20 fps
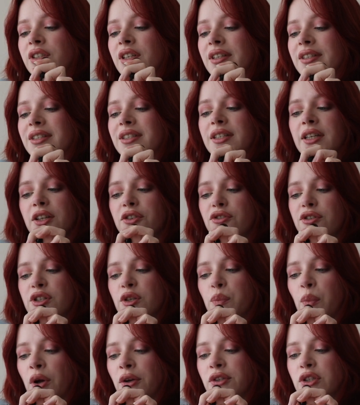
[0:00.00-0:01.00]
the Citrus
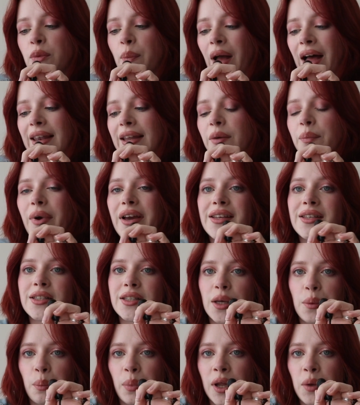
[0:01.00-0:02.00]
Punch palette by
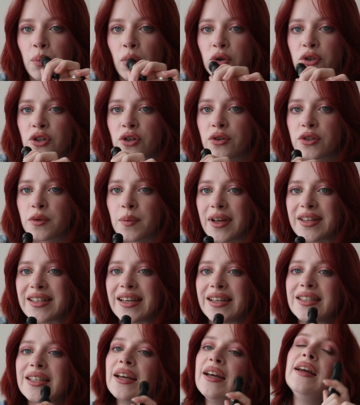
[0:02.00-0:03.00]
Simply Porsche
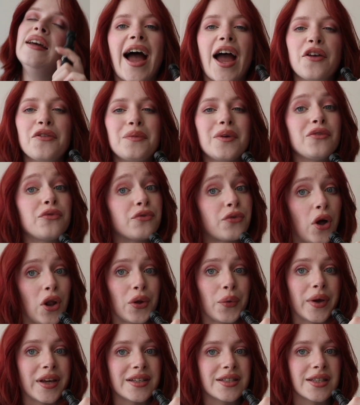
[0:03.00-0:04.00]
Cosmetics. I've been
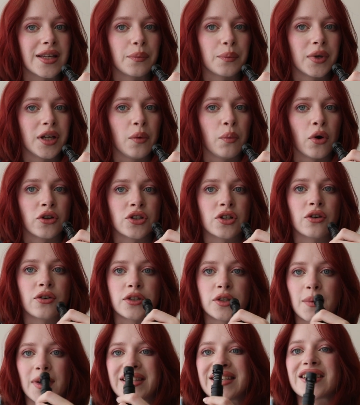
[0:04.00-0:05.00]
following Simply Porsche
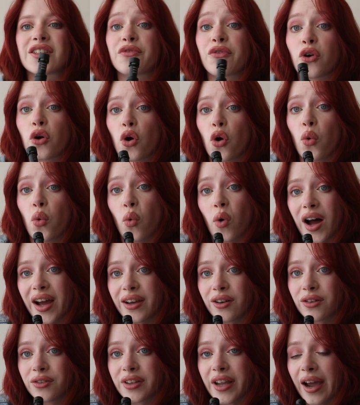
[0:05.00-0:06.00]
Cosmetics for a
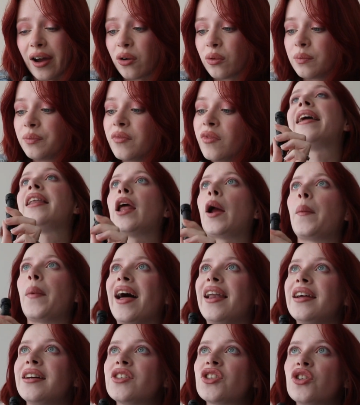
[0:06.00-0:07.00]
while now. And their
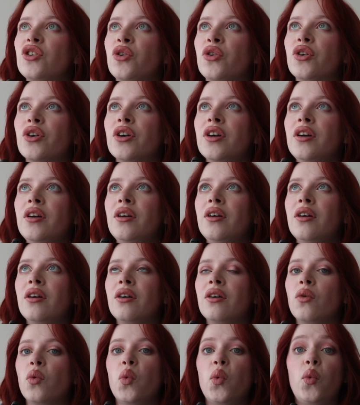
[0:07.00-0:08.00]
palettes look
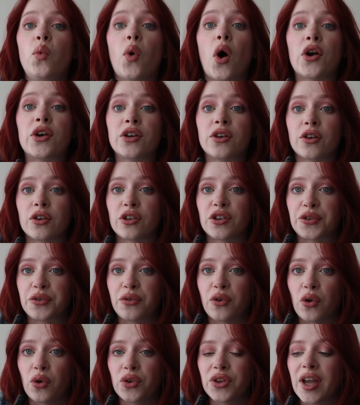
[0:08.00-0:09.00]

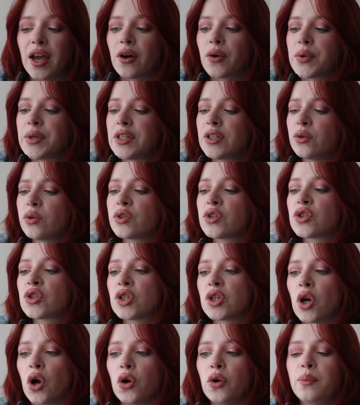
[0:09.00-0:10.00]
wonderful. They always look
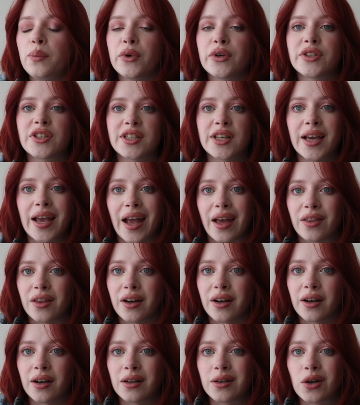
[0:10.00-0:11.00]
so put
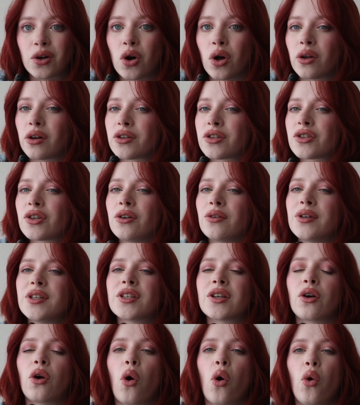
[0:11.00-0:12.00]
together. The color stories
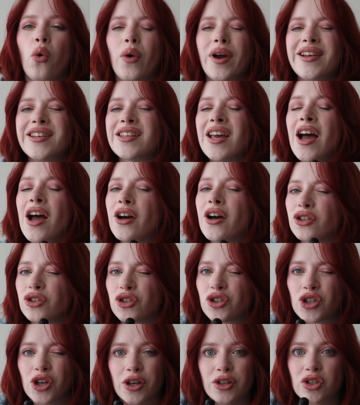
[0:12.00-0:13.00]
are always
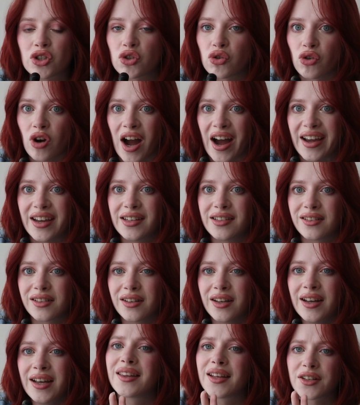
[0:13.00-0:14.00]
just right.
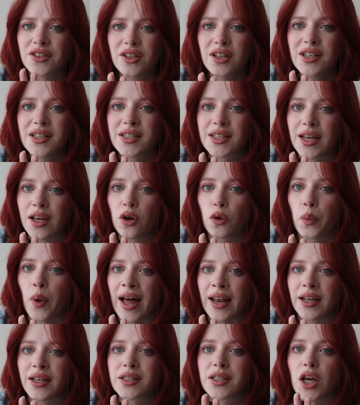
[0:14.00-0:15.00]
There's not a single
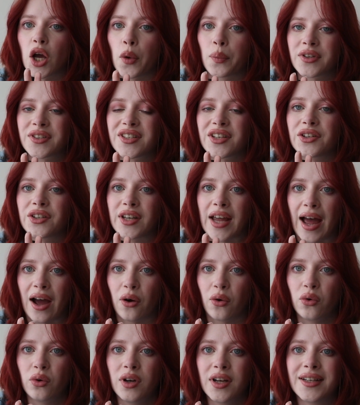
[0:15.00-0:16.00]
palette up until
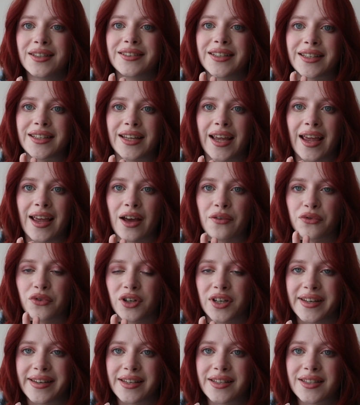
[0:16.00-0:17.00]
now that they have
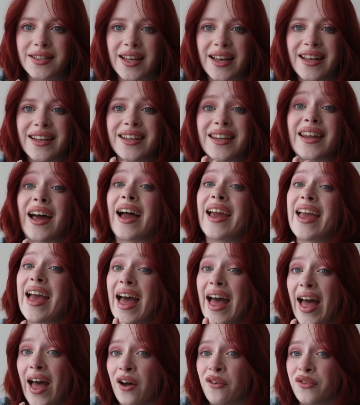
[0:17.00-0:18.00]
released that I
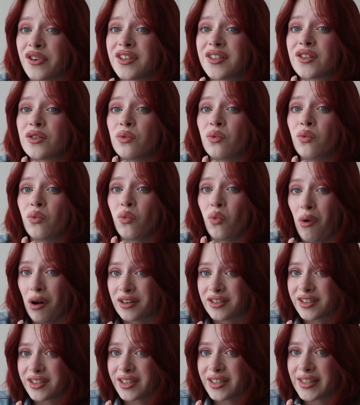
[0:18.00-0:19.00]
haven't
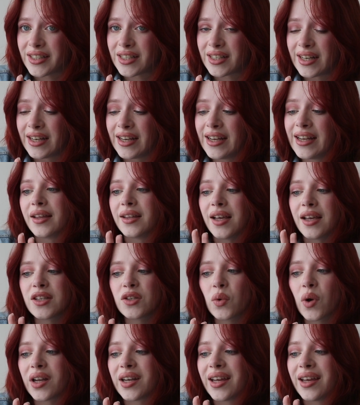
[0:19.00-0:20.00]
wanted. This
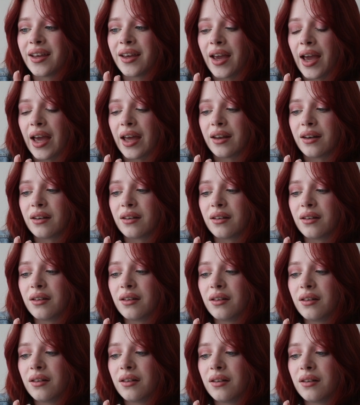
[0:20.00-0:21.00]
one again,
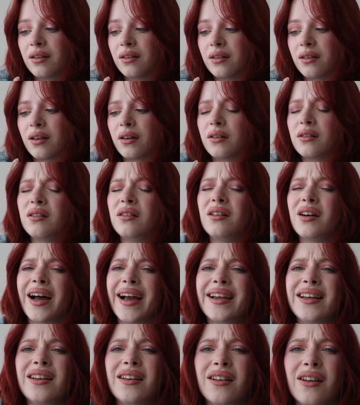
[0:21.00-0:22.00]
oh,
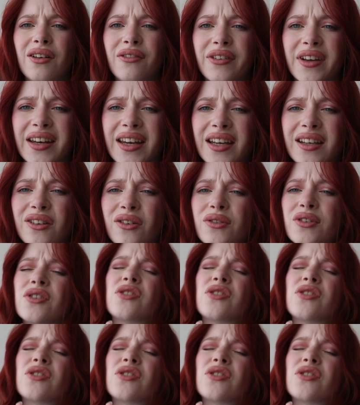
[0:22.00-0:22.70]
I love it. It looks